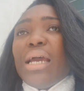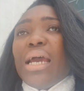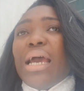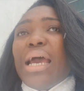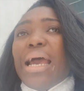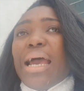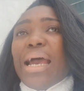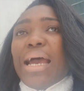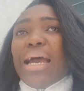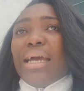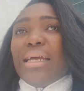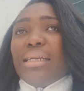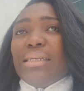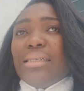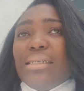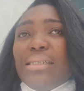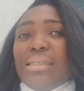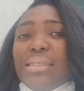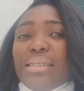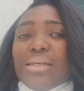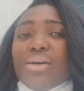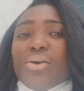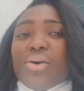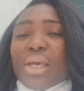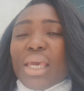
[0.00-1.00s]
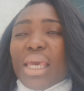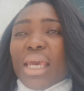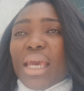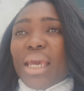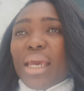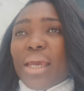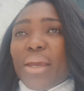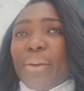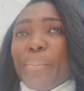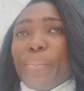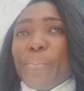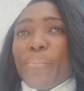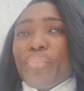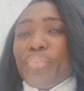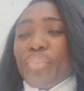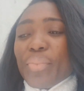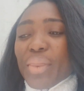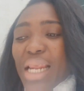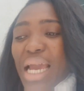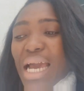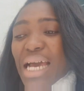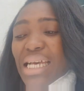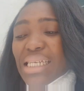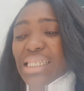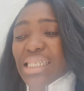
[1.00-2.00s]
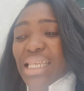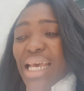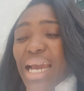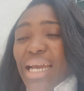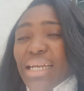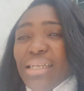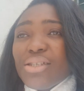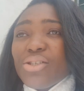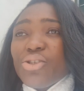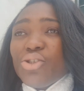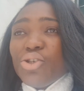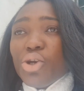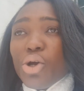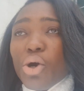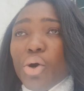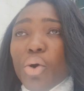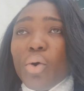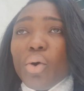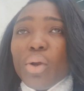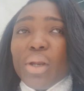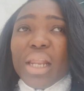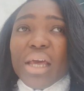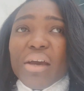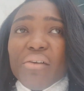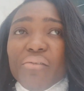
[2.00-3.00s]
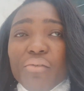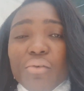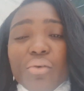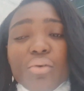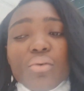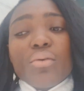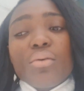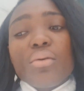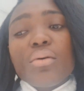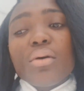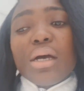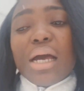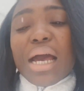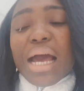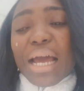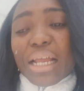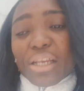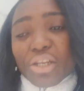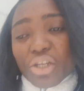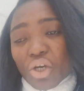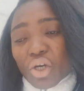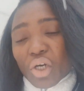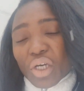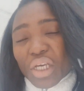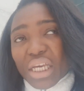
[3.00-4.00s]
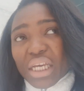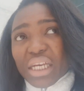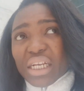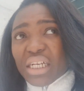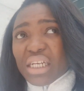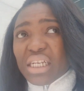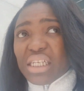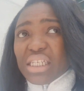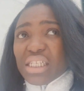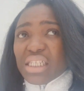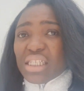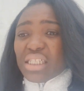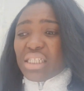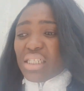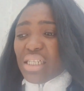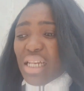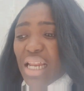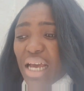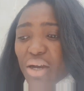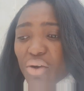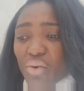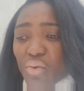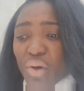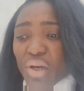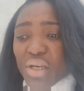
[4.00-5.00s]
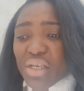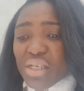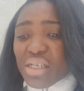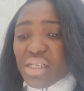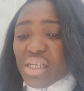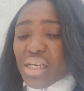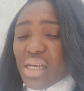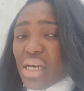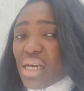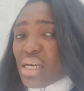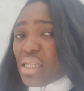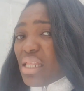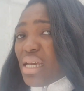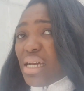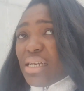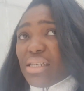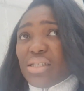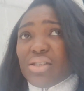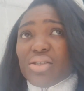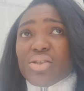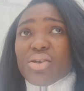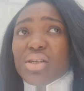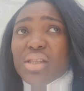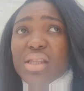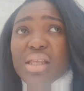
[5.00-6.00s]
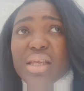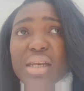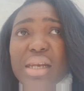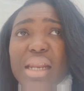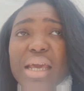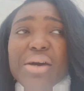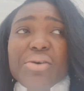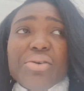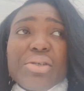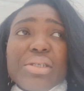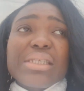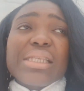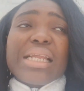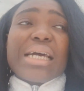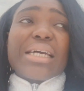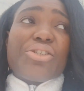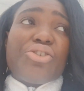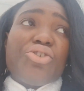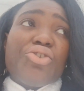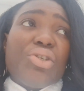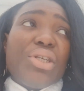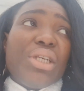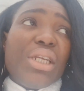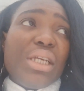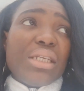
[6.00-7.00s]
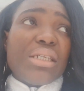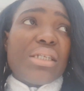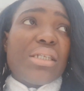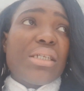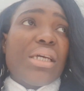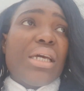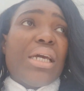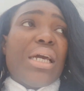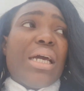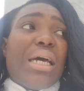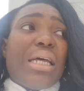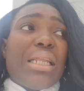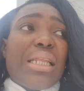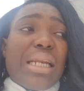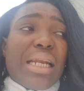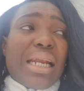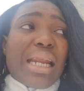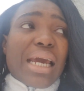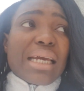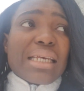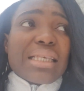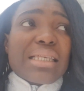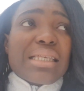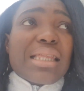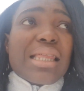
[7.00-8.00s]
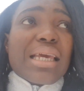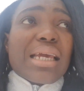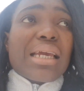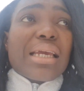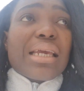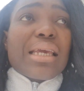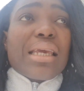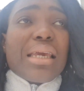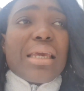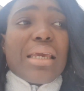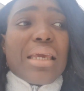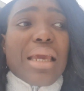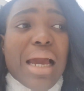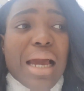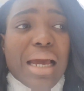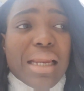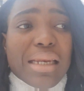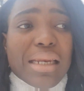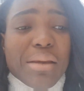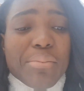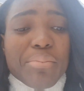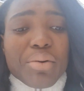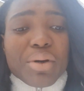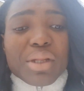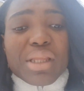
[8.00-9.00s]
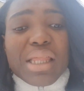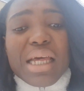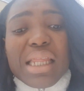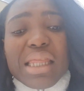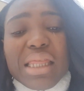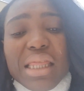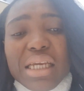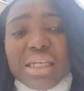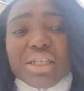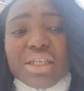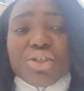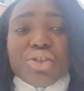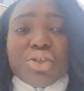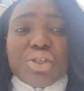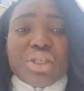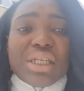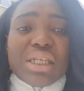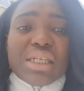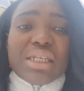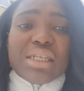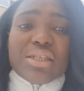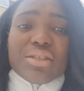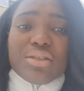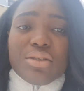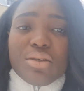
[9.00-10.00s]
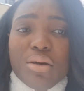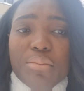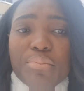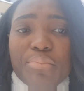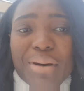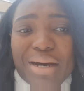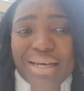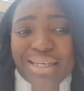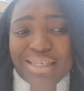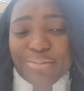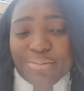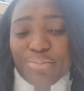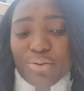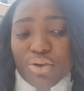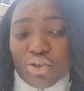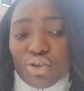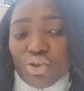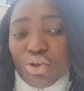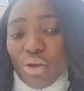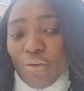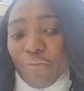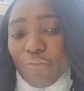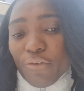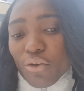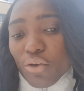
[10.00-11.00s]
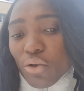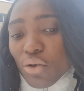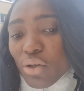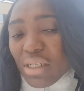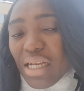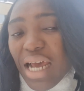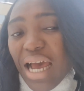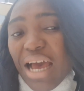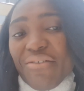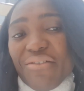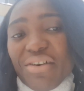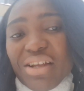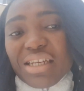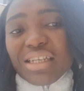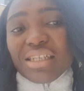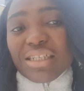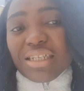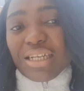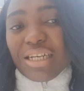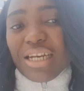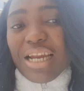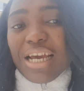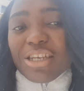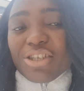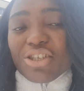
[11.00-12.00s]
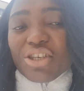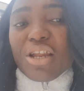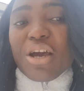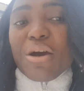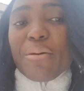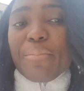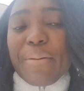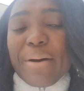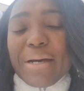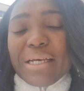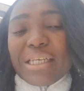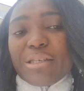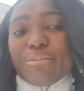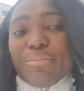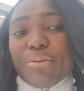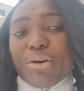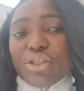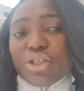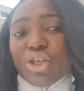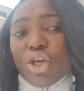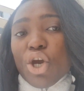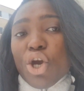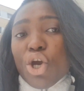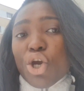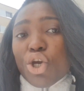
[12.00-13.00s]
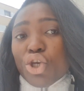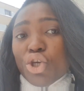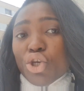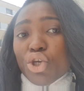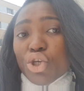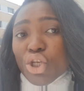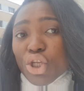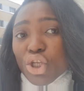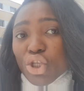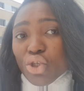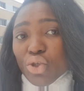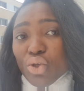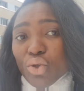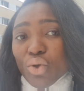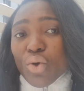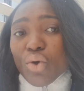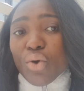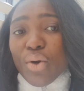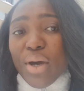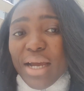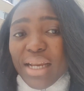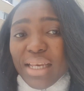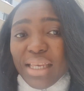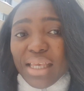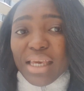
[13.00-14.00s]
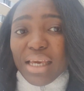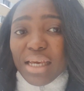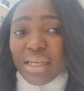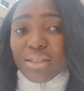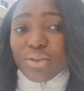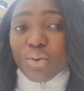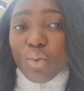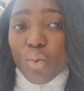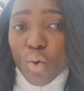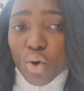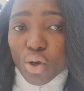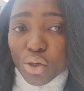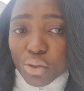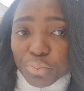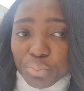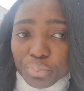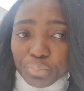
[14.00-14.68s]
And okay, aside your O-level and your English language, there's nothing else that you need. The next thing, an important thing you need, is your passport. So if you don't have an international passport, you need to go and get one.